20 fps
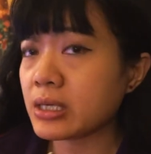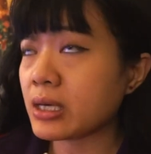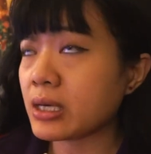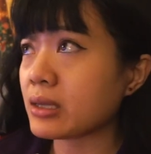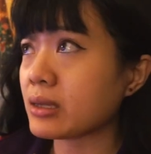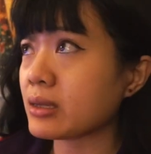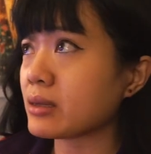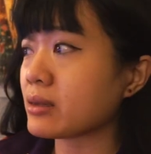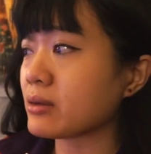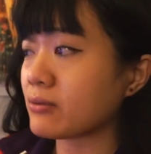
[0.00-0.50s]

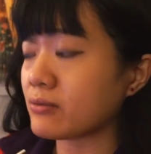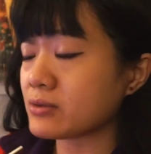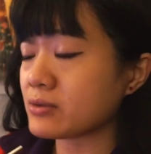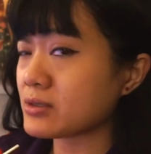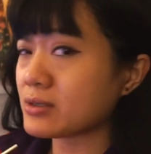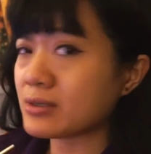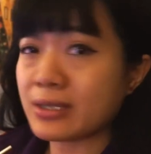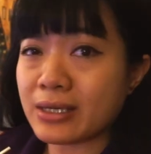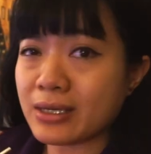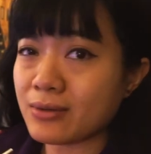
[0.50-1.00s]
and there
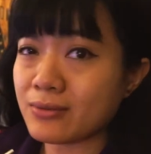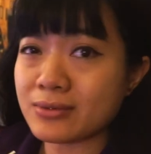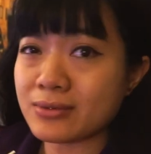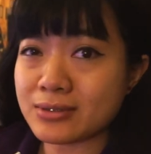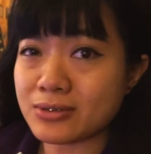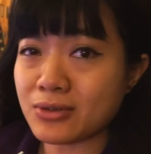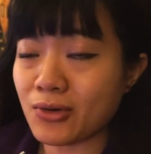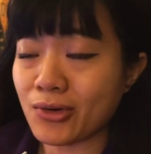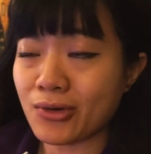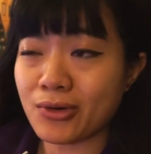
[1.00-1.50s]
was like, it was
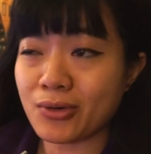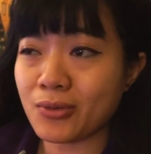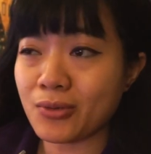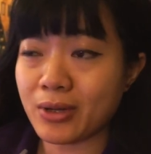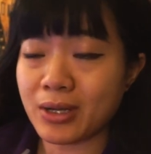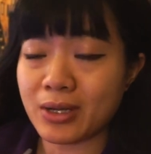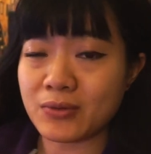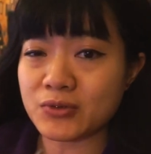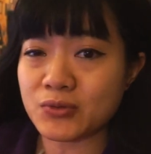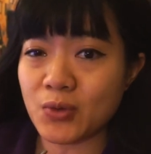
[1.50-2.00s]
dark
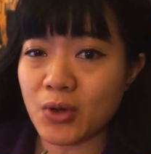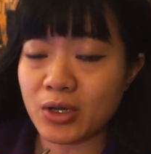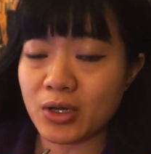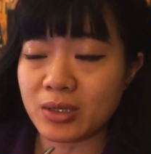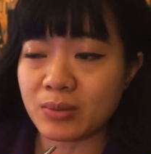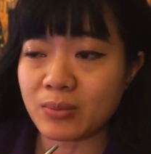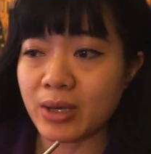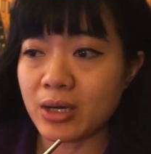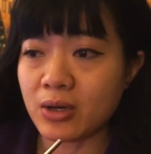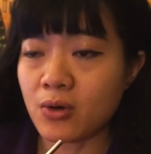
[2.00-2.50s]
when I was
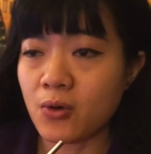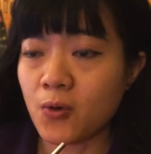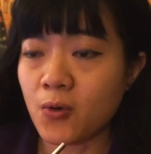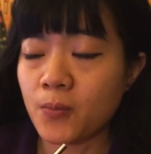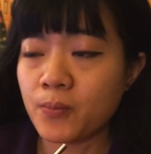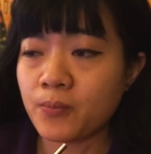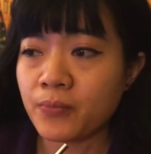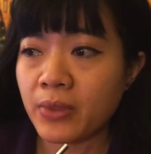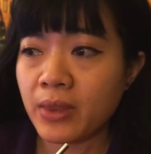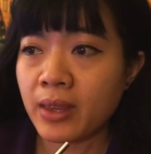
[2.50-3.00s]
walking back
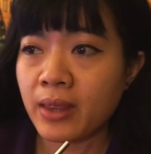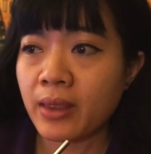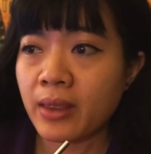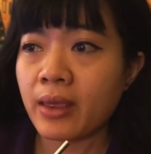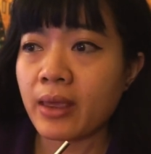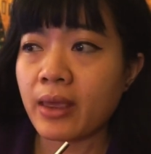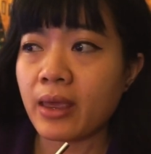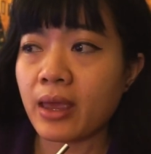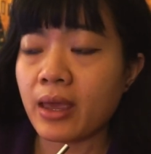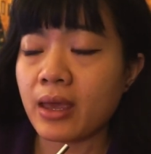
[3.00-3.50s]
home
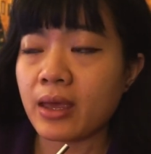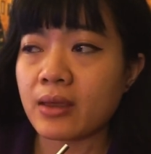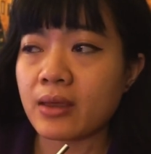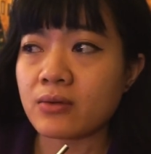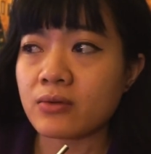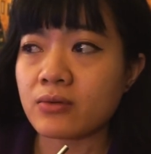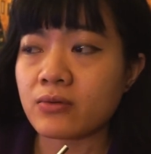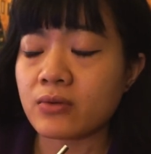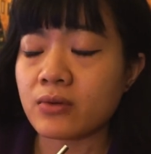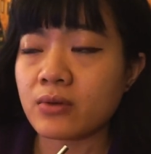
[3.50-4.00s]

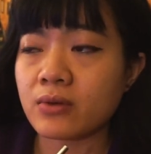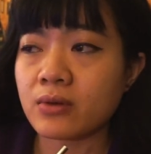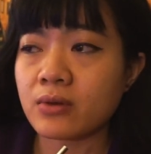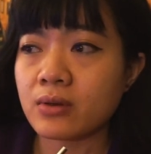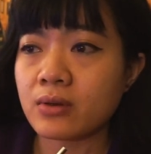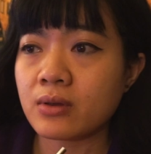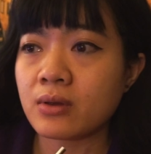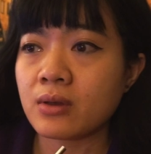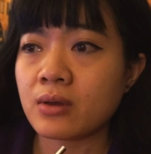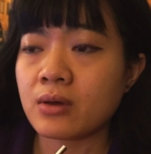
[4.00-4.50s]
and
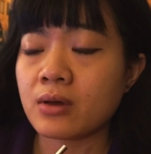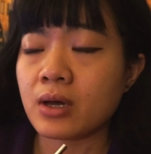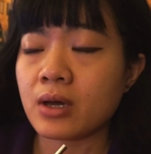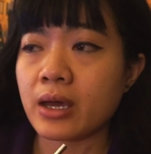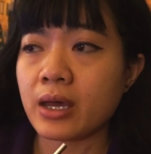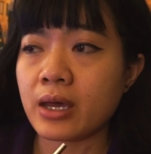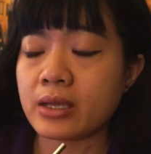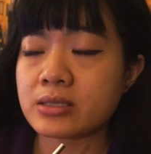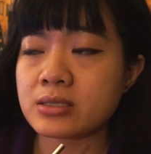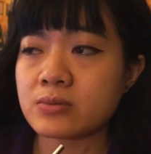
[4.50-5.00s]

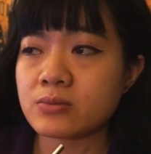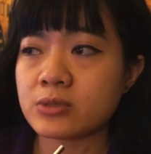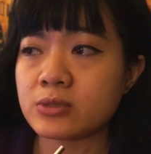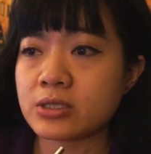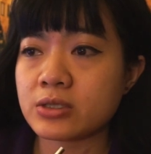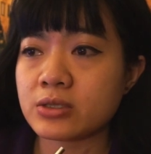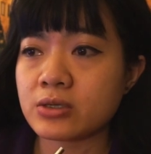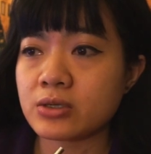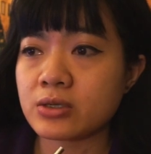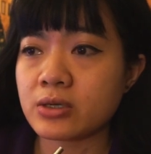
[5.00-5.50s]
I had some
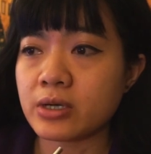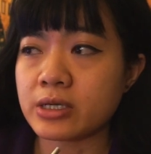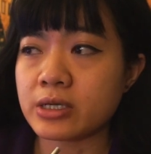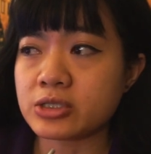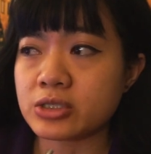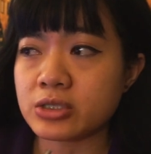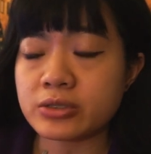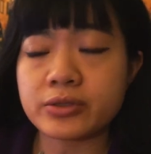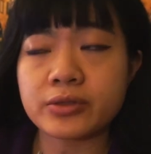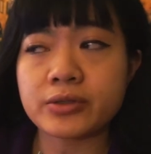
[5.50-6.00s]
dinner, I
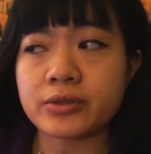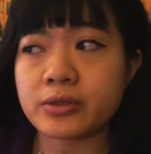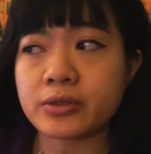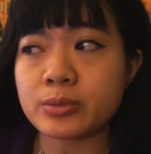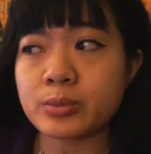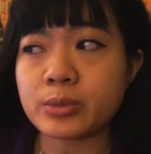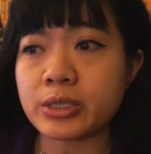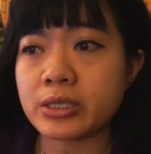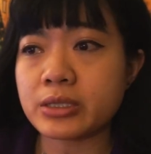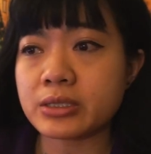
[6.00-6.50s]
chilled a little
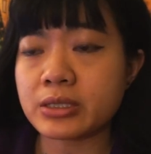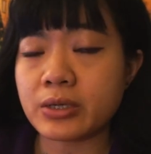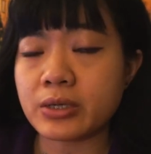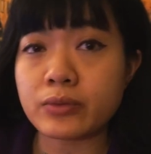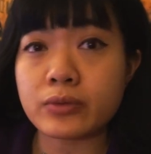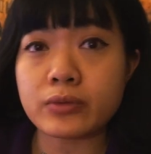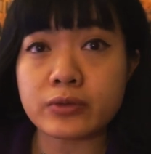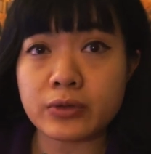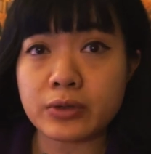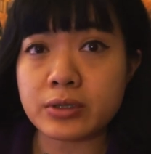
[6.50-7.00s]
bit
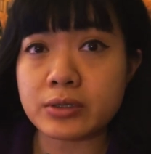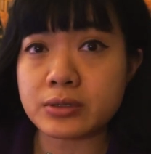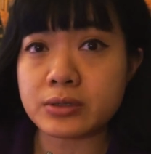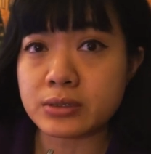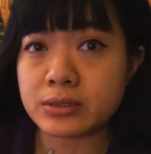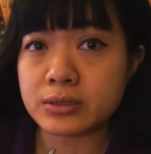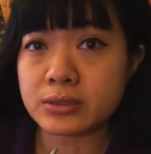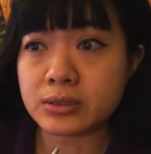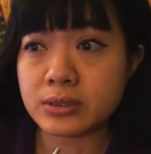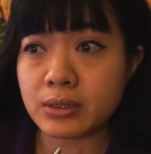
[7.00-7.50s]

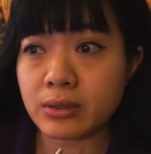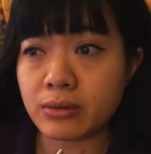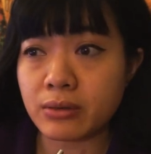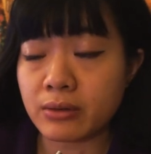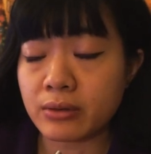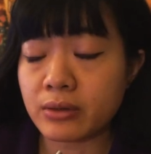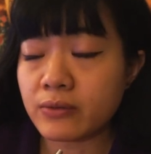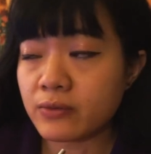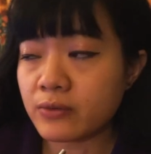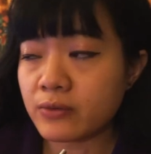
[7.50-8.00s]
downstairs in
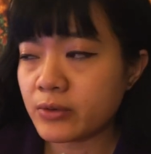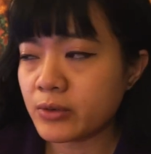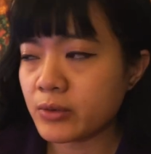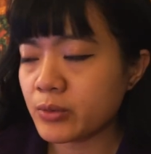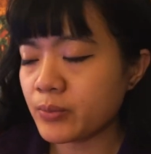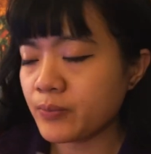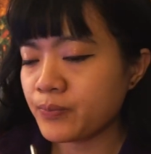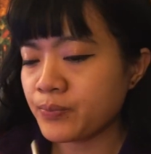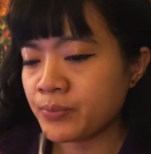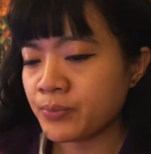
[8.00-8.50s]
the living
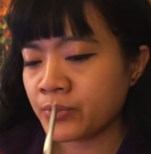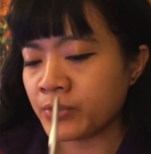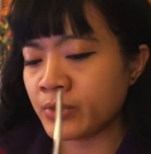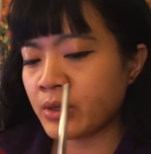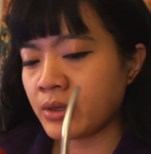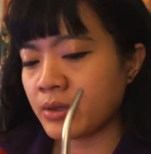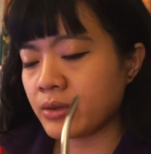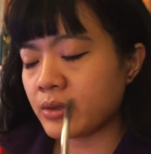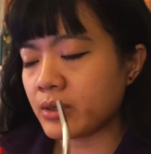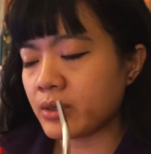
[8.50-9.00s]
room,
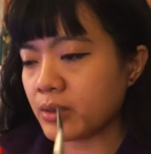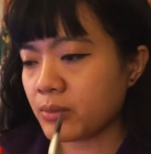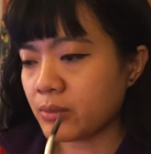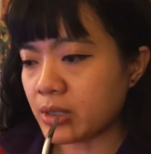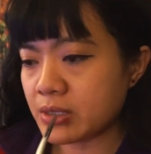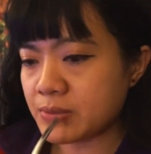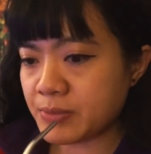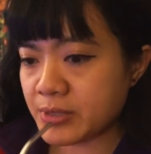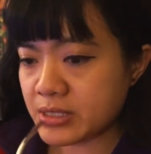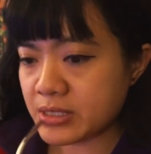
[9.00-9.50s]
then I
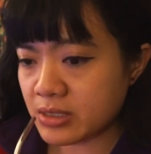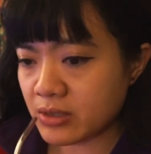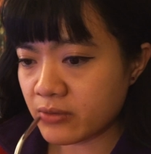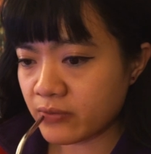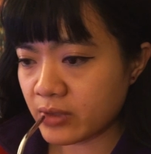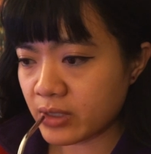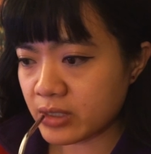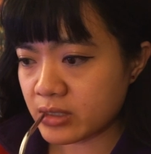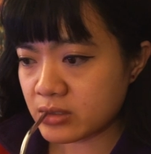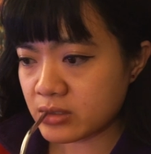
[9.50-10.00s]
made myself
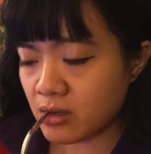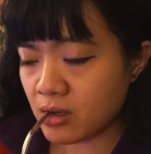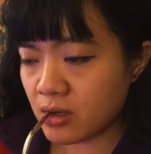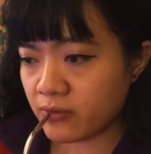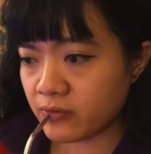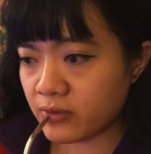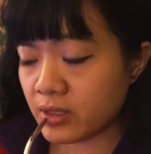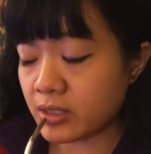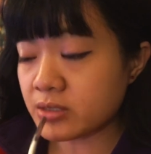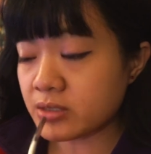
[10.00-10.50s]
a nice
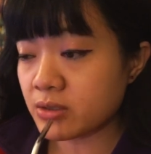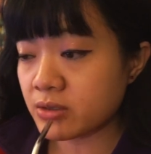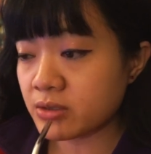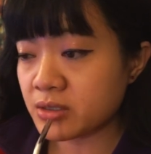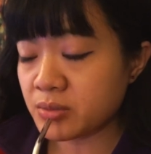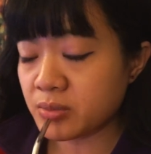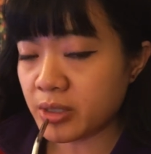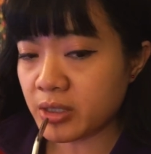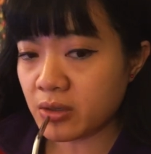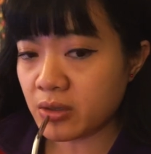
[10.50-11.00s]
coffee. I
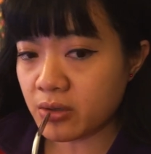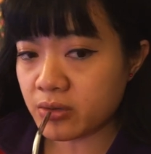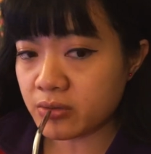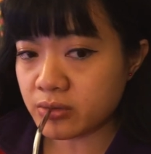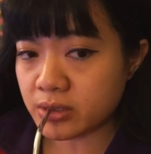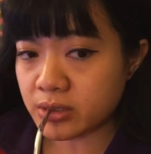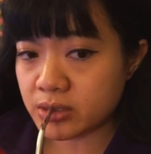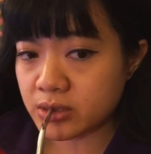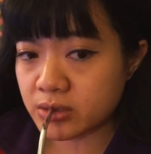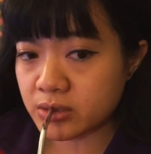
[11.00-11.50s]
started my
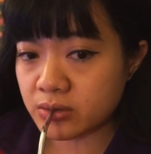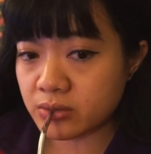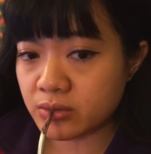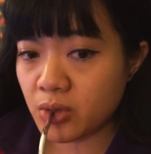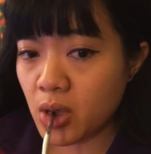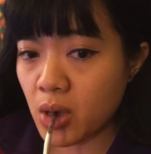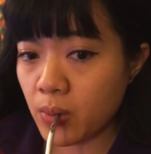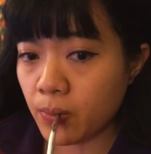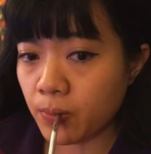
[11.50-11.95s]
laundry too,